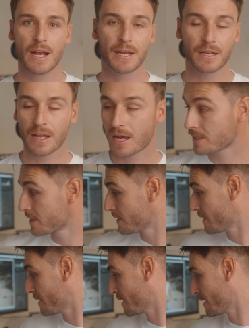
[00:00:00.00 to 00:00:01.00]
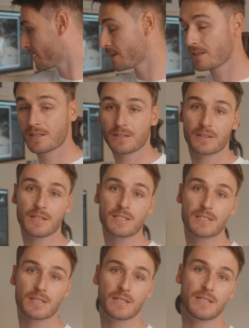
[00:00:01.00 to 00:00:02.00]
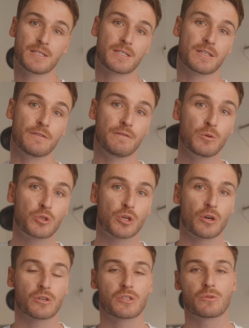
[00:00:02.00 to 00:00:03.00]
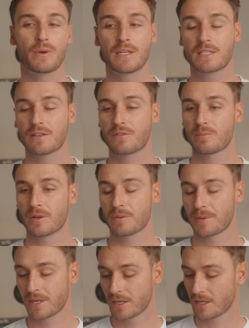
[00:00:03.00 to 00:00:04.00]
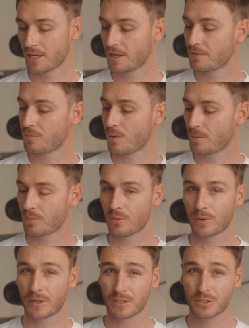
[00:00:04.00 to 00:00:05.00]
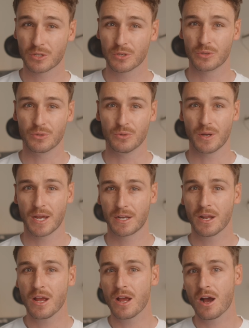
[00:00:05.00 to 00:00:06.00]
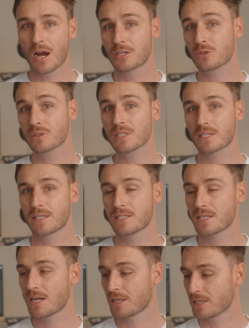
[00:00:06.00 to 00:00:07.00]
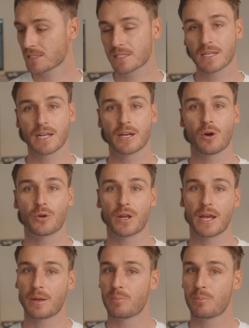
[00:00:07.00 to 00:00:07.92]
And lastly, this is the Viltrox 27mm f1.2. And I took this lens out yesterday on a